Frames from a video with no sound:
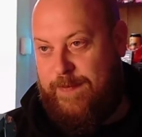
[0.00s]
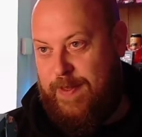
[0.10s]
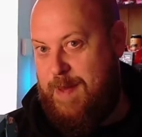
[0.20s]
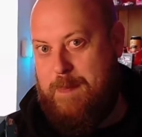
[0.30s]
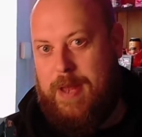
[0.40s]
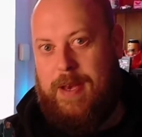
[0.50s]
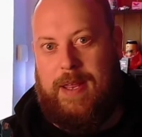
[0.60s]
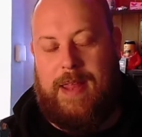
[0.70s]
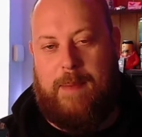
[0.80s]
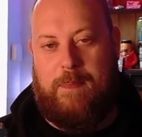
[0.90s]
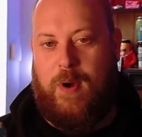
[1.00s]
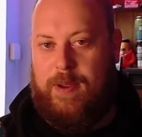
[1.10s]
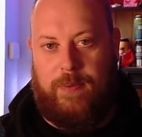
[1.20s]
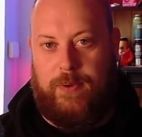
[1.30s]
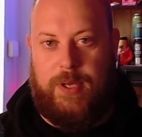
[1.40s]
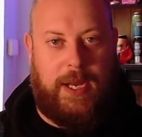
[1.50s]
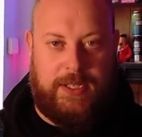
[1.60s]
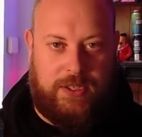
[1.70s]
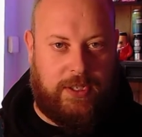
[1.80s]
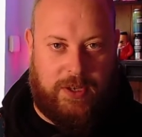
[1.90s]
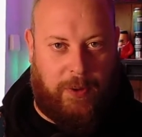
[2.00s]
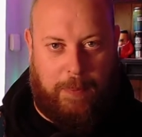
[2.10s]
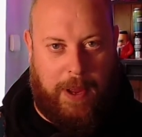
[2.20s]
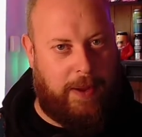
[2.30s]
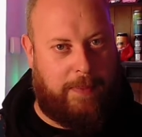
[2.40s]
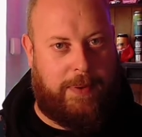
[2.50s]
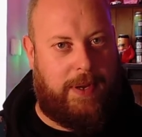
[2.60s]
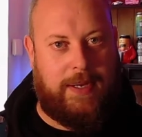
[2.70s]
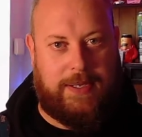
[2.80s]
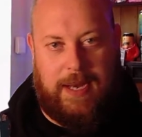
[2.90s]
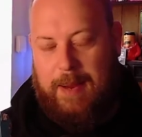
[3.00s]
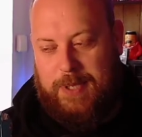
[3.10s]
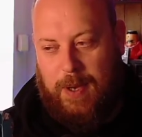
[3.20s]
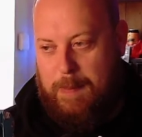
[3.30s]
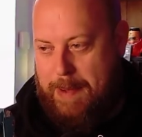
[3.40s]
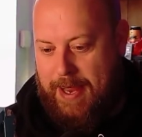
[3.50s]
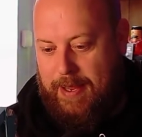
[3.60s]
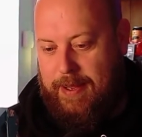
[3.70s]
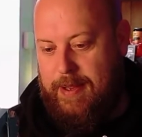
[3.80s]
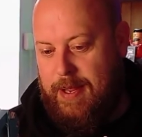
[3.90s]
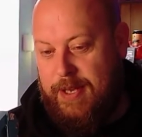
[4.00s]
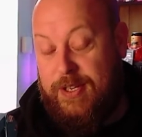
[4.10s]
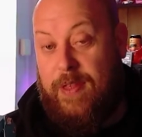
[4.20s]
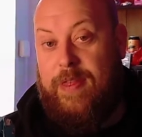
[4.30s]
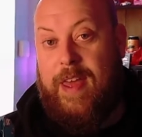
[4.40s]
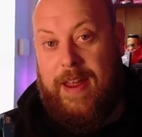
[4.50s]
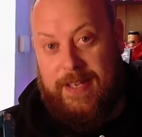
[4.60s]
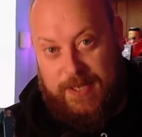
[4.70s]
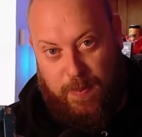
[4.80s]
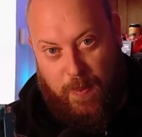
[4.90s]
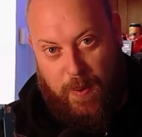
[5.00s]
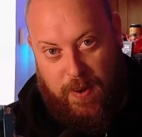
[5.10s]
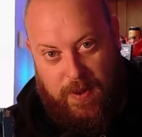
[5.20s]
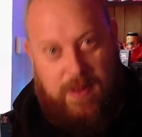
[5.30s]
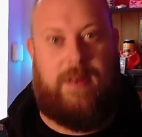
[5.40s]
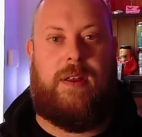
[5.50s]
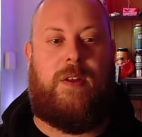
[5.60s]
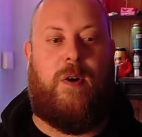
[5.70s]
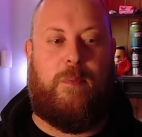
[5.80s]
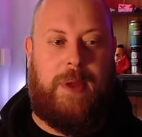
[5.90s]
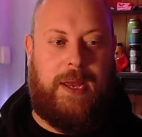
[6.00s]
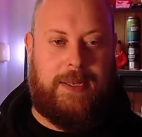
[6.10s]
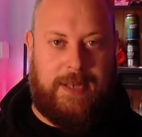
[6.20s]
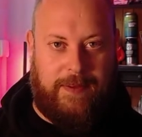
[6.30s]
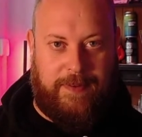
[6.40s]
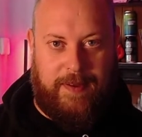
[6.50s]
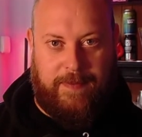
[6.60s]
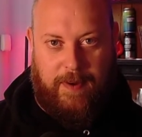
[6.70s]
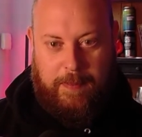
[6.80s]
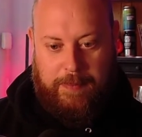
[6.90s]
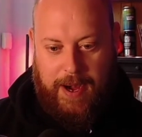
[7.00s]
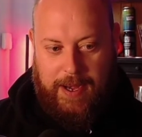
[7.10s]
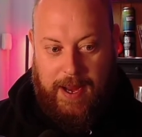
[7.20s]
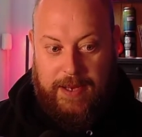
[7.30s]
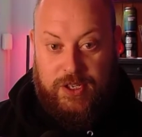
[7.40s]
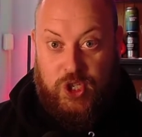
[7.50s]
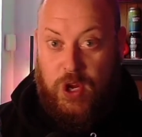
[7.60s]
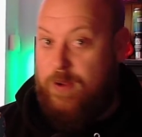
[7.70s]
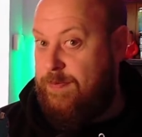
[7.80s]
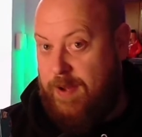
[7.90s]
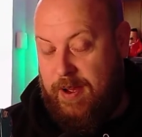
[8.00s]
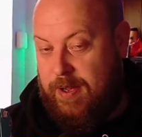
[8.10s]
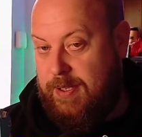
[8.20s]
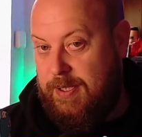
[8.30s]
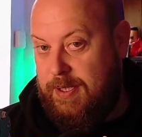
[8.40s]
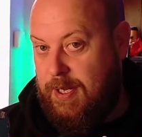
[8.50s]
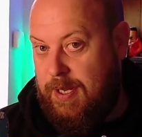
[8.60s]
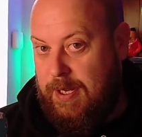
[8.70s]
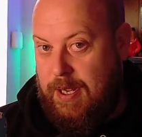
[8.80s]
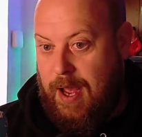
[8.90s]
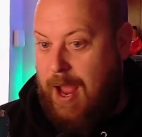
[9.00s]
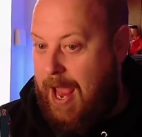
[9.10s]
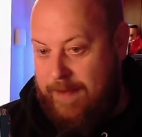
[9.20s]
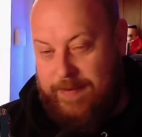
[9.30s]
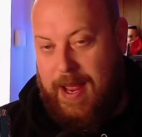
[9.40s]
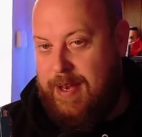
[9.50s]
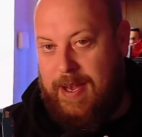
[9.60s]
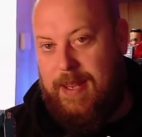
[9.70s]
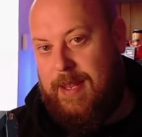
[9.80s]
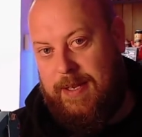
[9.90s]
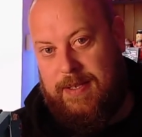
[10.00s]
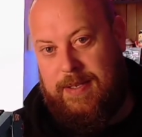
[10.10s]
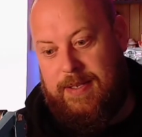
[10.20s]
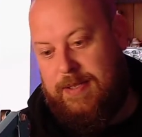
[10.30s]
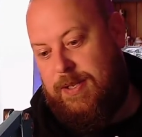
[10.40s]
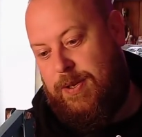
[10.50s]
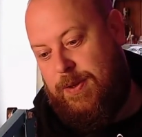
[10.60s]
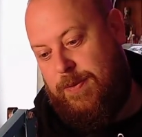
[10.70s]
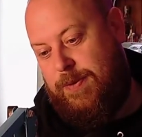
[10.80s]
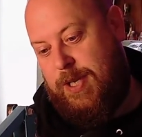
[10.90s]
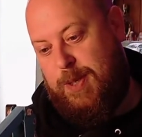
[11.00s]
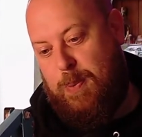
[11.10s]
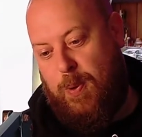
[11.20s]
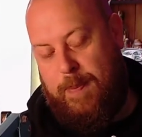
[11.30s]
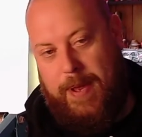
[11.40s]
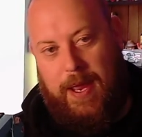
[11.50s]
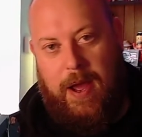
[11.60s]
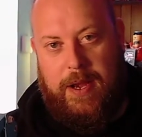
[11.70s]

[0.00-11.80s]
For the money, that mic is just superb. It's an absolute banger. So that's what got me into the Fifine brand. And so far, I haven't had anything to disappoint me.